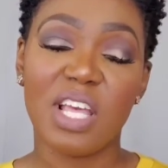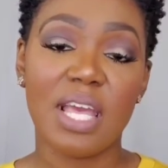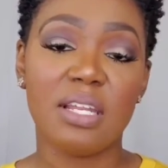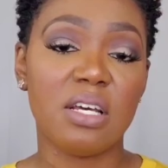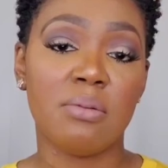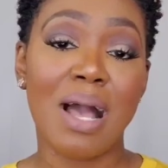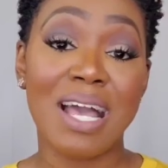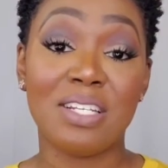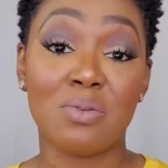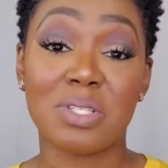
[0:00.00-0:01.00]
and
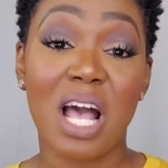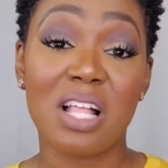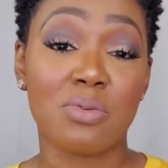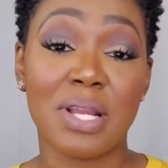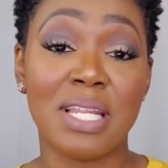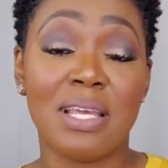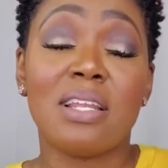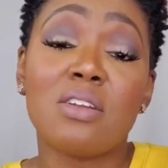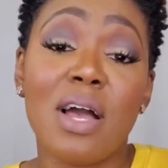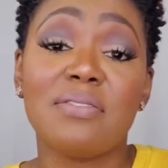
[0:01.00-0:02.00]
I don't tolerate it, and
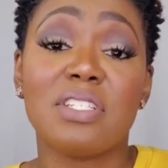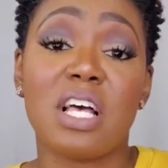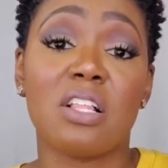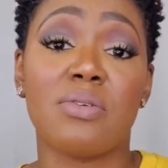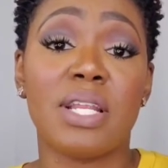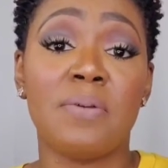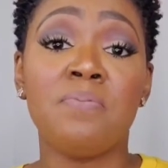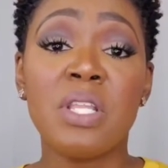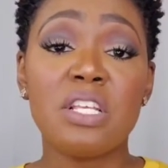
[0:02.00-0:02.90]
I don't have to tolerate it.